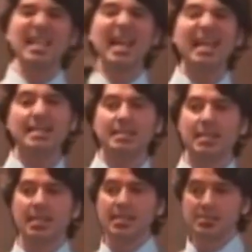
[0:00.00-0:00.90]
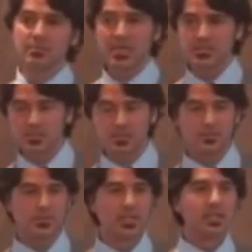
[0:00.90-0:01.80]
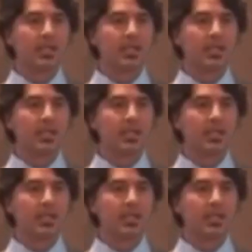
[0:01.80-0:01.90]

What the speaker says: he ate his muscles.